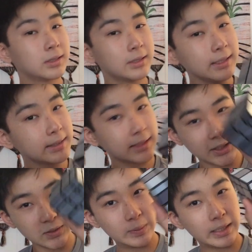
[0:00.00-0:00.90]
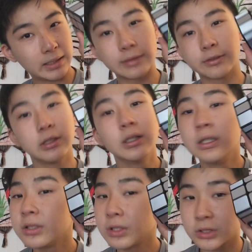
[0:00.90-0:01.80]
this cube, however,
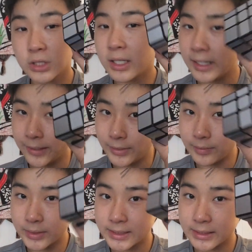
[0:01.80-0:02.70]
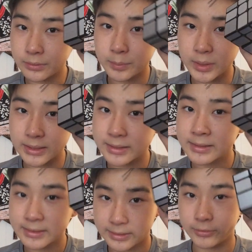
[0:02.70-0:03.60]
does not have every single piece
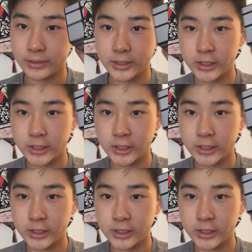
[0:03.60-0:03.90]
differently